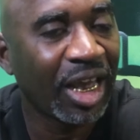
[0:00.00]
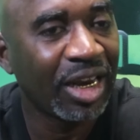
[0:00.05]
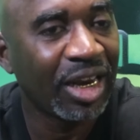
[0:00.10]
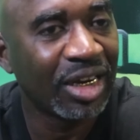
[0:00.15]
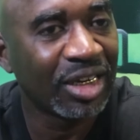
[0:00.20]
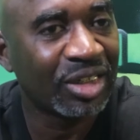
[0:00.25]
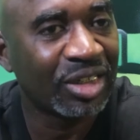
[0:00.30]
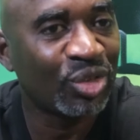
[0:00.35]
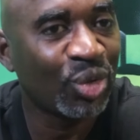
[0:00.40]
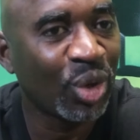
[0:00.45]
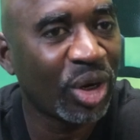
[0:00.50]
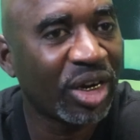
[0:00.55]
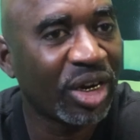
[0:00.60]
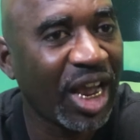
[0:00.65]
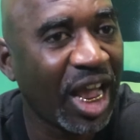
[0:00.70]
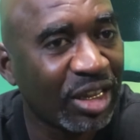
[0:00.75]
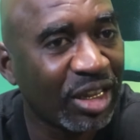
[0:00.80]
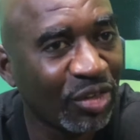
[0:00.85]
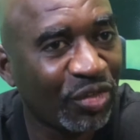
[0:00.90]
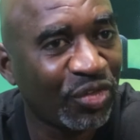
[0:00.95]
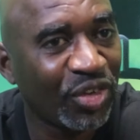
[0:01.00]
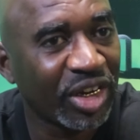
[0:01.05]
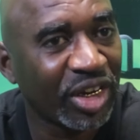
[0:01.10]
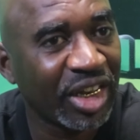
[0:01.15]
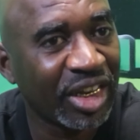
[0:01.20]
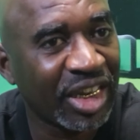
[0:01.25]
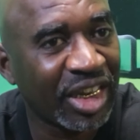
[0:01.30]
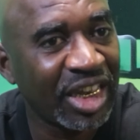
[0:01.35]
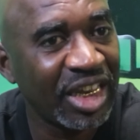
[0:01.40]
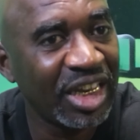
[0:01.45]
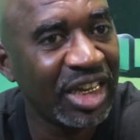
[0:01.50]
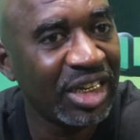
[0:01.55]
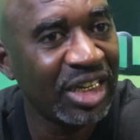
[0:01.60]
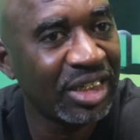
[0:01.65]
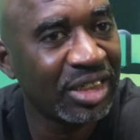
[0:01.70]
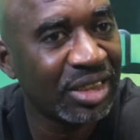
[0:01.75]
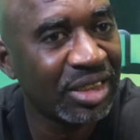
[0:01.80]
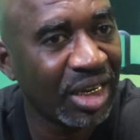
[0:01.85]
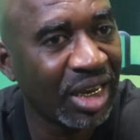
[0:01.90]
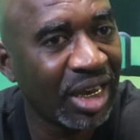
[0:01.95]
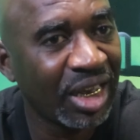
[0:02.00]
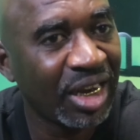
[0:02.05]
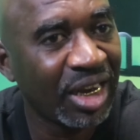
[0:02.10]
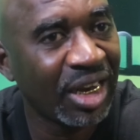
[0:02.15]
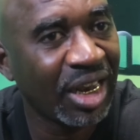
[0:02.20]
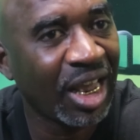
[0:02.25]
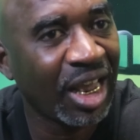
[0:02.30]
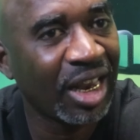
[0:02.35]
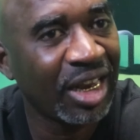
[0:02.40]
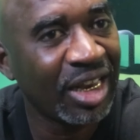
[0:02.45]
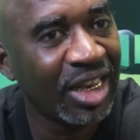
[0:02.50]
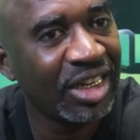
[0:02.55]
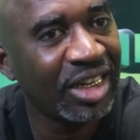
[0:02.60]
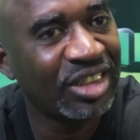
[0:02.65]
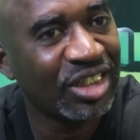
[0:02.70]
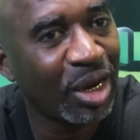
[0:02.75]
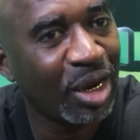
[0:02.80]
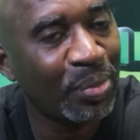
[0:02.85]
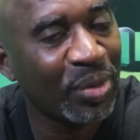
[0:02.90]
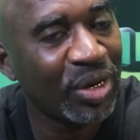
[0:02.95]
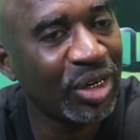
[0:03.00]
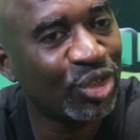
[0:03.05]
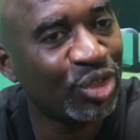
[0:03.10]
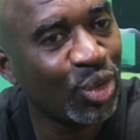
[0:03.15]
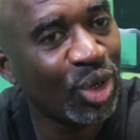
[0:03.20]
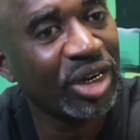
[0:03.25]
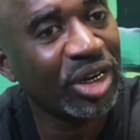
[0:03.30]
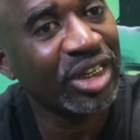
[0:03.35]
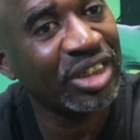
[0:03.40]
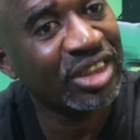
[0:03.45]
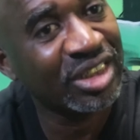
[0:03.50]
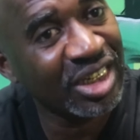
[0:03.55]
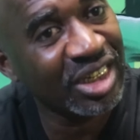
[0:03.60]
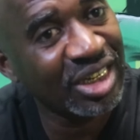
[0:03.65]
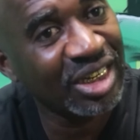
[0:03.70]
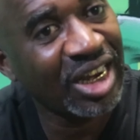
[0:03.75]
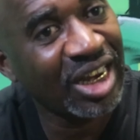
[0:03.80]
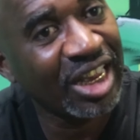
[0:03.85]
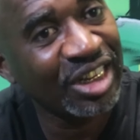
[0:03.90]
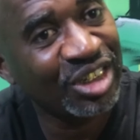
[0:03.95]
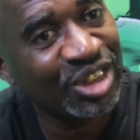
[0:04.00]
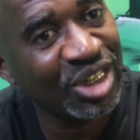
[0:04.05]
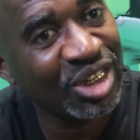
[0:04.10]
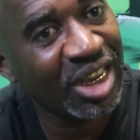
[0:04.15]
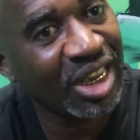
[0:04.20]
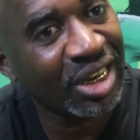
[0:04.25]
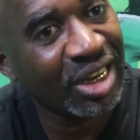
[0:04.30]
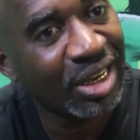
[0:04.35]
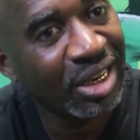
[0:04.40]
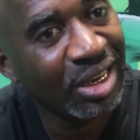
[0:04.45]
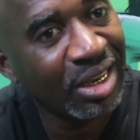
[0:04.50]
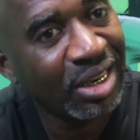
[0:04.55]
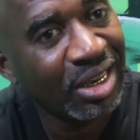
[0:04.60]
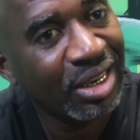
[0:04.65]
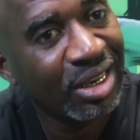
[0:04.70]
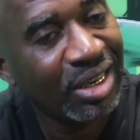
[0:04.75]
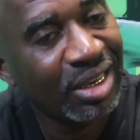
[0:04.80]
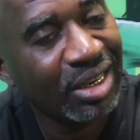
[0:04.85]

and the truck got the fucking keys in it and he jump in the truck and still ain't shit.